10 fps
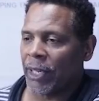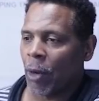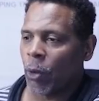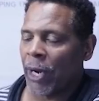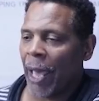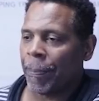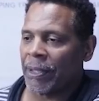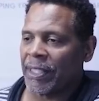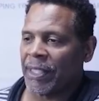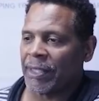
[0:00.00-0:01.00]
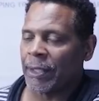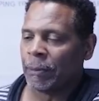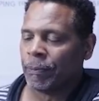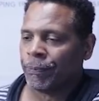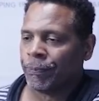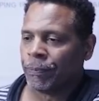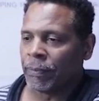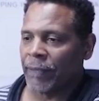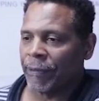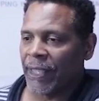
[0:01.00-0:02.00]
Now what happens is,
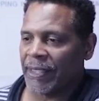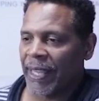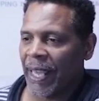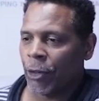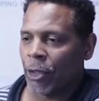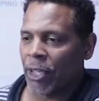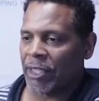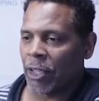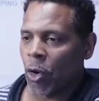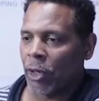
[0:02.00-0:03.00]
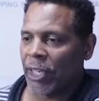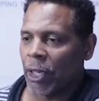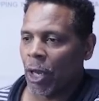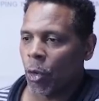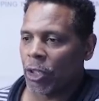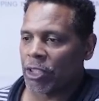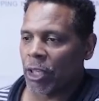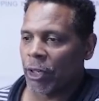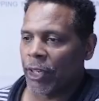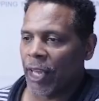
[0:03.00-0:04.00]
if this candle doesn't go any lower,
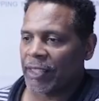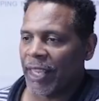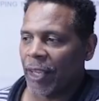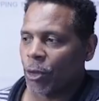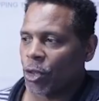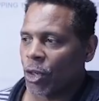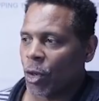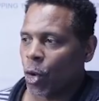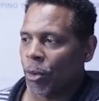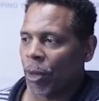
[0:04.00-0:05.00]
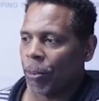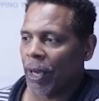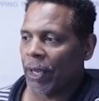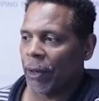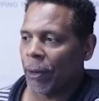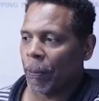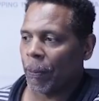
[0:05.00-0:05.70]
next candle is going to open up right here.